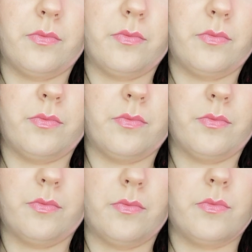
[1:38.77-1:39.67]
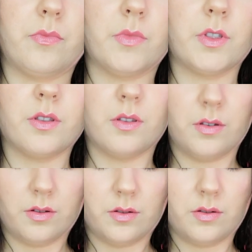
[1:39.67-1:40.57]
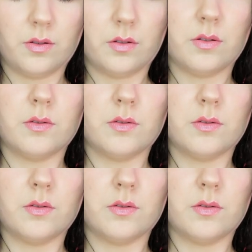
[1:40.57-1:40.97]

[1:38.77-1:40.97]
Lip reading: Nobody speaks.